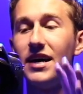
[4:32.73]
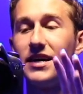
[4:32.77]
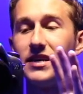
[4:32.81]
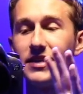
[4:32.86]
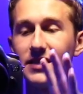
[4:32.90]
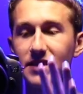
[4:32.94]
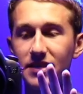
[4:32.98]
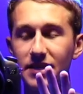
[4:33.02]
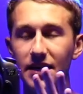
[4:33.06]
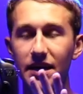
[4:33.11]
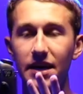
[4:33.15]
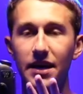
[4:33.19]

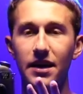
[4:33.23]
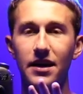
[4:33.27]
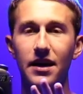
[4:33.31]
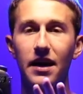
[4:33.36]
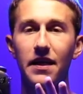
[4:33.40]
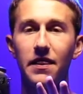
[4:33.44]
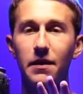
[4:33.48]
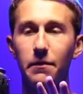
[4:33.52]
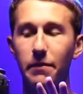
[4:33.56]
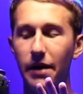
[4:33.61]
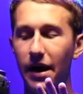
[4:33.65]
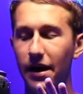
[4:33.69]
seeing
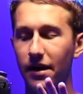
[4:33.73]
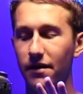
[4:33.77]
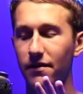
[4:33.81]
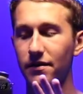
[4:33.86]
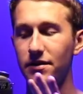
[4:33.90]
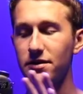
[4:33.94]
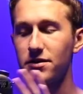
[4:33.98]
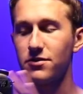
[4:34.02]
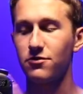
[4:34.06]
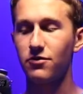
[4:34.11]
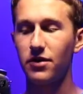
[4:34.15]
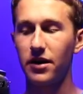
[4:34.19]
the back of the
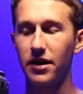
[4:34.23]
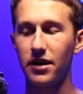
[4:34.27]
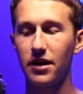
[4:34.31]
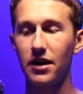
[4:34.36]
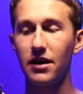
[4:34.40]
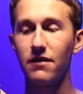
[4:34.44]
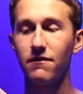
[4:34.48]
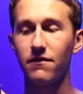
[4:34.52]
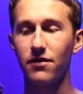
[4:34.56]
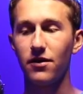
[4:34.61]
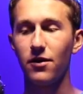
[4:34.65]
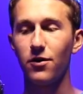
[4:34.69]
screen,
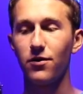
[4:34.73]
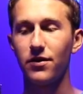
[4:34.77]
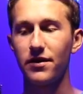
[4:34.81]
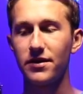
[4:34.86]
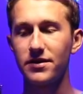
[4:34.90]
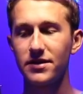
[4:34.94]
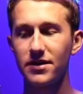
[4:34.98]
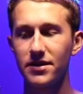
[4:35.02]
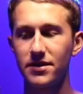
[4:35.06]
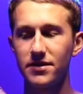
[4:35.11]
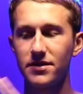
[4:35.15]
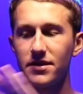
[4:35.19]
even though
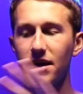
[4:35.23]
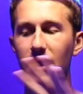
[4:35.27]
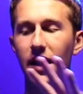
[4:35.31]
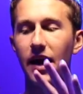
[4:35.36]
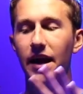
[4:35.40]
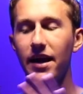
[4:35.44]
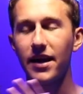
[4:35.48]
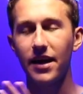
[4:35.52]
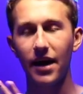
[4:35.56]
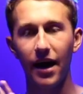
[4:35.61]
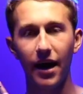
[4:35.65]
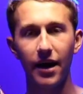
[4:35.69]
this is
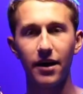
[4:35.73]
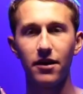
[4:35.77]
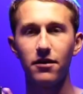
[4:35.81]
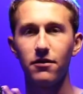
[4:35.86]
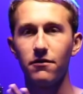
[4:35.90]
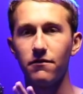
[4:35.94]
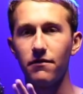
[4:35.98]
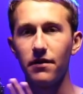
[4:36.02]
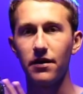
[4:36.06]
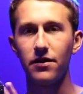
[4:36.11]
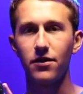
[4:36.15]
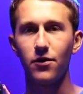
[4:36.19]
kind
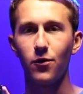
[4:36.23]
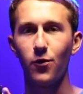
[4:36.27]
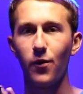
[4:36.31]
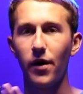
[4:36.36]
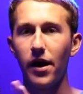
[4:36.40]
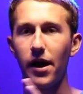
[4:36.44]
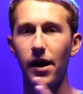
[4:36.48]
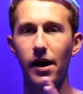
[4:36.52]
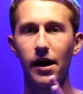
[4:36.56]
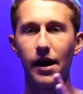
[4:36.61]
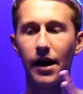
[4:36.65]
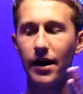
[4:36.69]
of in the
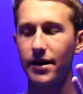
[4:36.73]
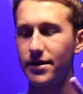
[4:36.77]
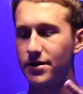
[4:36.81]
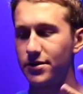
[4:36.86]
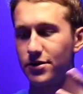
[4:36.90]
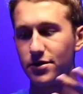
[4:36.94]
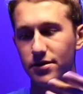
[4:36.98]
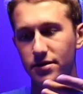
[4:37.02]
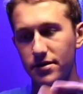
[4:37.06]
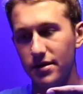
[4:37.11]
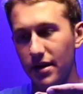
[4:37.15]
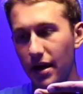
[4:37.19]
way. I
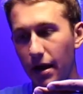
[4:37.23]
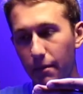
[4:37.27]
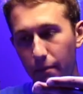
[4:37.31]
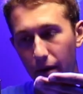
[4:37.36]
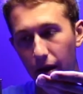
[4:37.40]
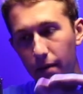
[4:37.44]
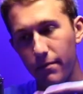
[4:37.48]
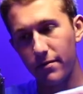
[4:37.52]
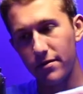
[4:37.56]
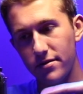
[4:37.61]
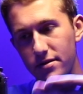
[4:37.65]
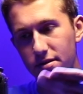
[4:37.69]
just am
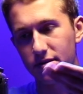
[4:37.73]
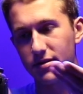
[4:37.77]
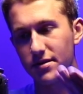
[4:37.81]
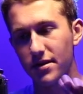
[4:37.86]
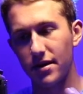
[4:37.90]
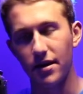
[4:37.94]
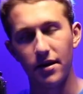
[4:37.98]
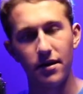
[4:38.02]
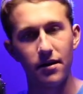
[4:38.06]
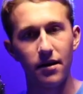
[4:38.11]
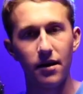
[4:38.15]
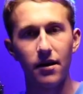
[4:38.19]
able to
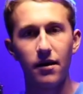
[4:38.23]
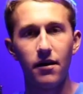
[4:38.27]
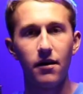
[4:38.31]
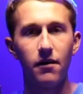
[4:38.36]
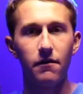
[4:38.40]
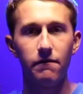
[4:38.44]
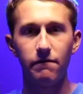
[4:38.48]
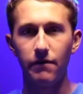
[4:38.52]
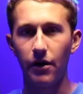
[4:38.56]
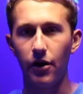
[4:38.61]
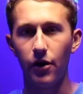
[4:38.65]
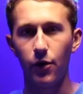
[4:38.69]
see it
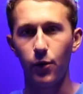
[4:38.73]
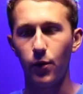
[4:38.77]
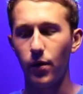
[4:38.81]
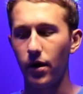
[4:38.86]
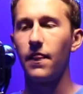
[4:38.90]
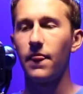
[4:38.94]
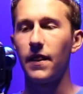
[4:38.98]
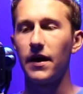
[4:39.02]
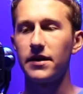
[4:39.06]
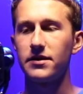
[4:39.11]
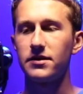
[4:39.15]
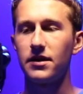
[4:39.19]
very
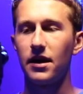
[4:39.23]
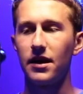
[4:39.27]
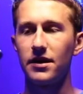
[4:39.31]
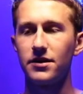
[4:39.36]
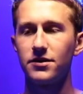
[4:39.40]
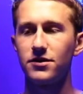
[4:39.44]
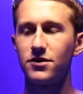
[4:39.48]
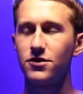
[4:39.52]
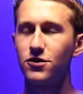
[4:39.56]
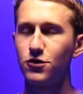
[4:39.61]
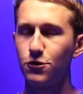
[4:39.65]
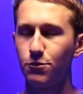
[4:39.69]
well. That's not a
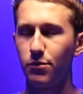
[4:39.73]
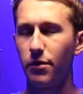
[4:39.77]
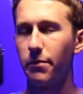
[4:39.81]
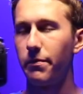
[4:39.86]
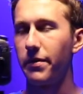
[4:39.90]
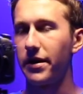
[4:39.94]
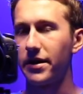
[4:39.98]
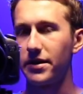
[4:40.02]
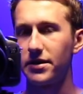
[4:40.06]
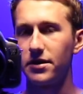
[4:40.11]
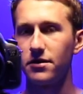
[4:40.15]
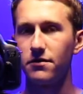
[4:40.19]
super
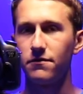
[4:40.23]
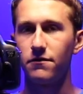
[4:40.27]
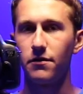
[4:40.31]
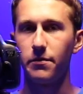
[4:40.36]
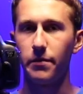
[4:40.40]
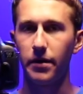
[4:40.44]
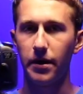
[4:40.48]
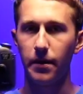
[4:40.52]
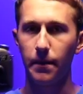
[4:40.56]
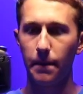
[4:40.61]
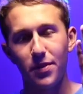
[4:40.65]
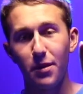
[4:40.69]
big deal for
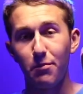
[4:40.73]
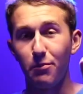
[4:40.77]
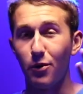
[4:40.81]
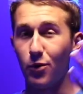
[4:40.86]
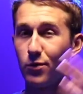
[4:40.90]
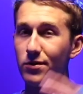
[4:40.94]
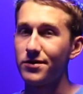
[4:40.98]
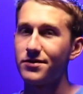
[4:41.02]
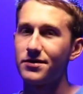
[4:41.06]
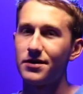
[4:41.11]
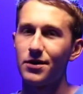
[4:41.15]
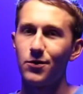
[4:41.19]
me, but
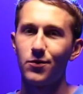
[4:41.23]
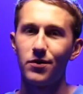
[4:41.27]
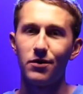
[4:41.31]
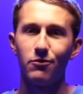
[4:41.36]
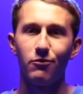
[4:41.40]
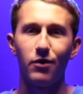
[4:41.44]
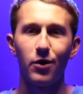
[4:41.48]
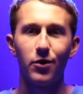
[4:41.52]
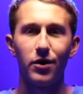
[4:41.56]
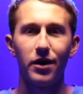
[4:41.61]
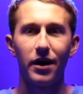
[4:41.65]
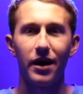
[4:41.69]
we'll see when the
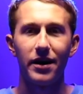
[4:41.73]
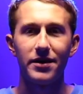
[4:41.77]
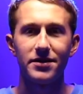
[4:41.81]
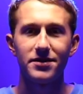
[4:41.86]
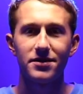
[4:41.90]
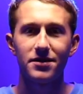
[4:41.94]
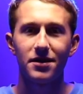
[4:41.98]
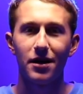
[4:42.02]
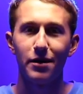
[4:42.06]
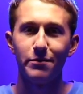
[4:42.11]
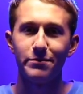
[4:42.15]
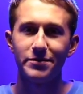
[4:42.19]
Ronin
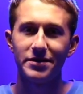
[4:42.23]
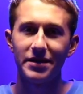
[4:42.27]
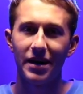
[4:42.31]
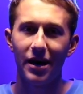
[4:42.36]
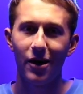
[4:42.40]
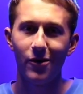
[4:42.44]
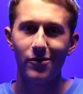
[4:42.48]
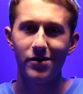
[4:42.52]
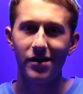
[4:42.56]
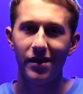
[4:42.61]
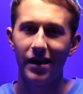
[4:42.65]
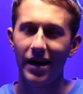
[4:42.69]
S comes
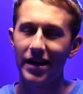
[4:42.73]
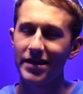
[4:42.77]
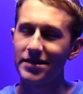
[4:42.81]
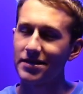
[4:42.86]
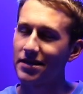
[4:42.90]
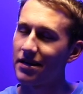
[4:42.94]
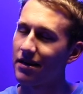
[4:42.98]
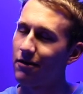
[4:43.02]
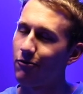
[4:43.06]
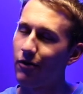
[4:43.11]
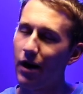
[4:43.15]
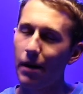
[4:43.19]
out. That's
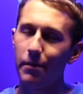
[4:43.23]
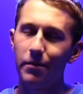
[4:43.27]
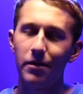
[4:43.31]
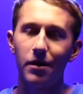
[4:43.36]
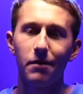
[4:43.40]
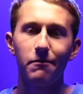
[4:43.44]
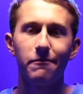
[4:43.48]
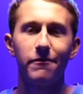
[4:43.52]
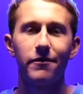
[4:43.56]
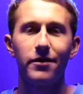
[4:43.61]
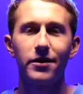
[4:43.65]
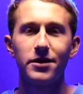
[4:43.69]
gonna wrap it
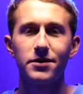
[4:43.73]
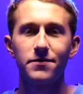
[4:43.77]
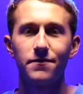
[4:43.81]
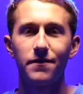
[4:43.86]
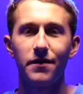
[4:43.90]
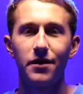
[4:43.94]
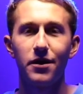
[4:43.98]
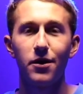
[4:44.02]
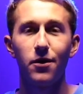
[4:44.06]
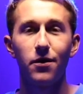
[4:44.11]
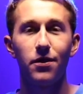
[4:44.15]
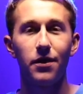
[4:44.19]
up for this
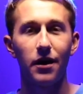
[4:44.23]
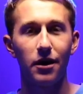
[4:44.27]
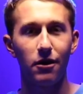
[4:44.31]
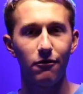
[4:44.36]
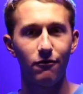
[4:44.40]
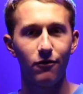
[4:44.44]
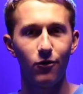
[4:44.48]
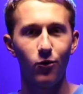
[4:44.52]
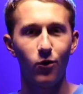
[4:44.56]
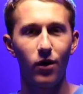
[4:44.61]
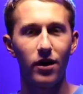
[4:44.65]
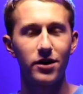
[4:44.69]
video. Thank you
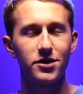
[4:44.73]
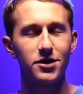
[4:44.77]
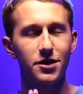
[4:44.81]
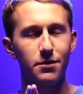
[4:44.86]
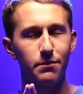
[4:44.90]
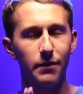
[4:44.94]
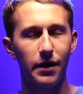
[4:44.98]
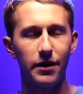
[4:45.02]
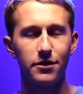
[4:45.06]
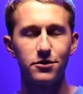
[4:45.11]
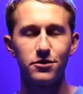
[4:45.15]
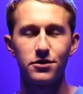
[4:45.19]
for watching.
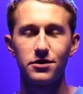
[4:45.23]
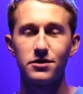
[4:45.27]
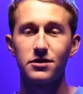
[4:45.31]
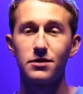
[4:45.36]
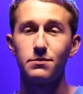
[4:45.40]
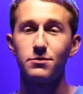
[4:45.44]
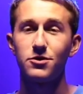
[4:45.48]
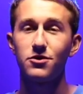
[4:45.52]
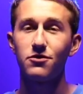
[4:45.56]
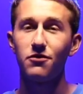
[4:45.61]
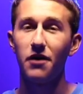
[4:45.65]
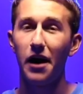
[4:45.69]
Make sure to
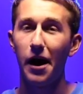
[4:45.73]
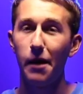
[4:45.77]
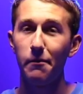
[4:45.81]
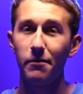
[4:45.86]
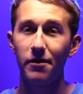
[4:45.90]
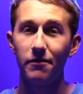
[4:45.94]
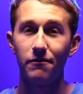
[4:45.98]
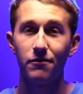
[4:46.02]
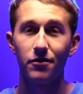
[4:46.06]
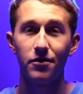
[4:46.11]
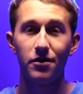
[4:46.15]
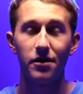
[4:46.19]
subscribe
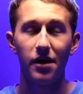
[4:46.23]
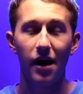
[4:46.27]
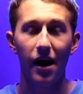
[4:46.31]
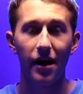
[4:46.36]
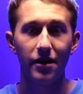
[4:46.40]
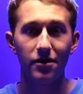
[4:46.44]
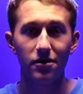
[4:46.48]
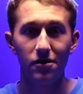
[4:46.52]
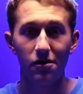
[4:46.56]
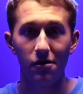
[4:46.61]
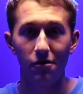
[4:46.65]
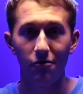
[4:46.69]
if you're
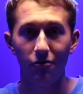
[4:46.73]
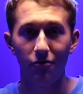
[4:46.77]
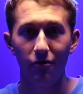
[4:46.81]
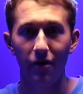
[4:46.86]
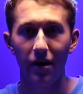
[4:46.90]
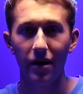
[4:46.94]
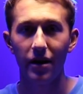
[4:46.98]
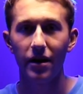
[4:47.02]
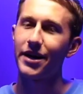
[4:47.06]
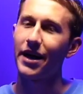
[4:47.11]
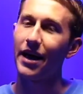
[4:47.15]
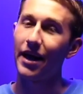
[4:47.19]
not
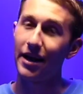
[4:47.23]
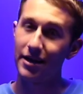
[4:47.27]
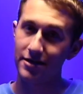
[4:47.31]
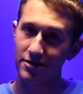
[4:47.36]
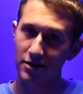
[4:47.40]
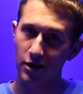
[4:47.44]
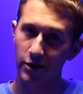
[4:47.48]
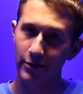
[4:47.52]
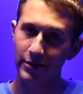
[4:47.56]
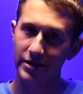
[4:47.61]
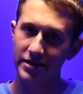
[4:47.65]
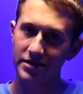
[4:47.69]
already, and as
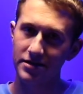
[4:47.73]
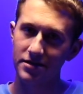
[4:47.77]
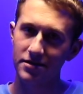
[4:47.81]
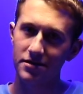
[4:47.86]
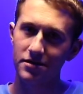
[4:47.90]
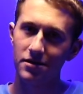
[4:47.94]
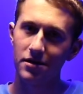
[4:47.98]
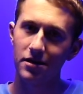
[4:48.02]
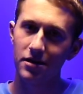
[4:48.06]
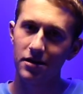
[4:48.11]
always,